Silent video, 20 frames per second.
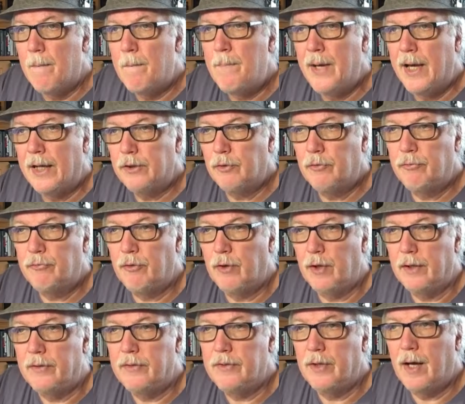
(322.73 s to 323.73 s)

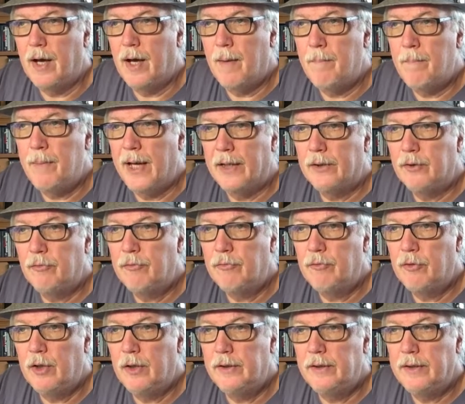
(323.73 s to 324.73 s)
Battlefront.
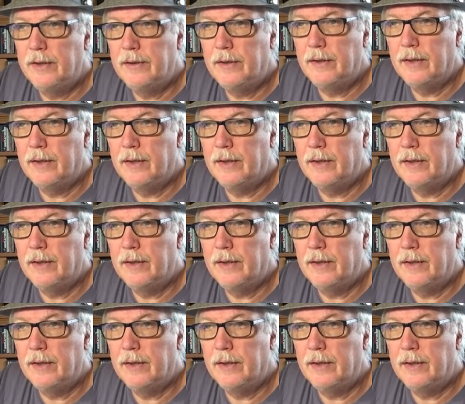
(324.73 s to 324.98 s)
Battlefront